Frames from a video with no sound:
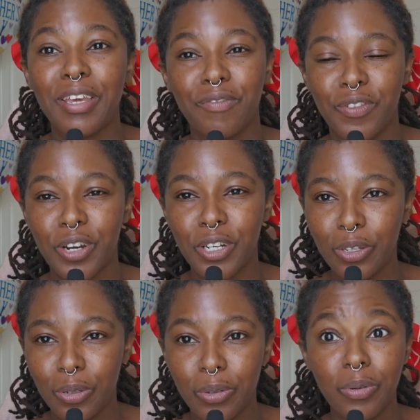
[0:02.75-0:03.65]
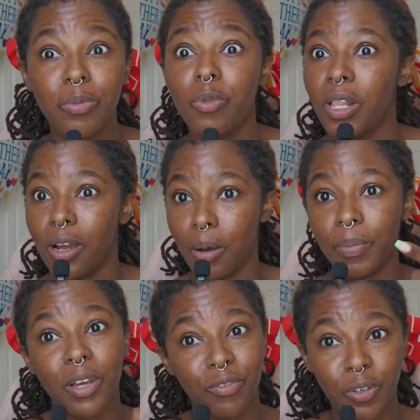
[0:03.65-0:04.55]
If you're new, well, a
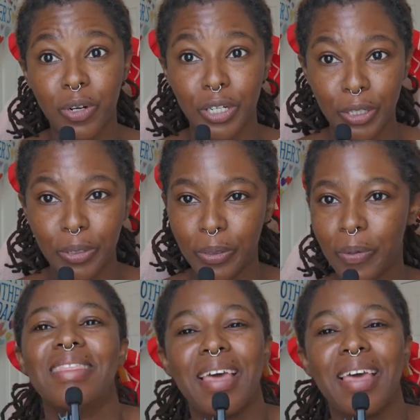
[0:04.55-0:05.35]
couple of you are new.